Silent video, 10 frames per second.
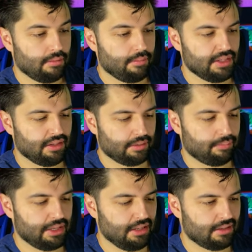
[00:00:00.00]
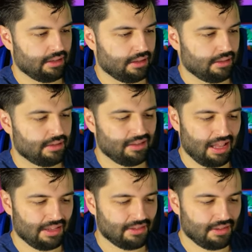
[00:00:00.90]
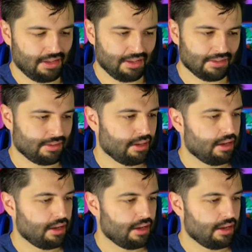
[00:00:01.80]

Mystic Pizza. Slice this.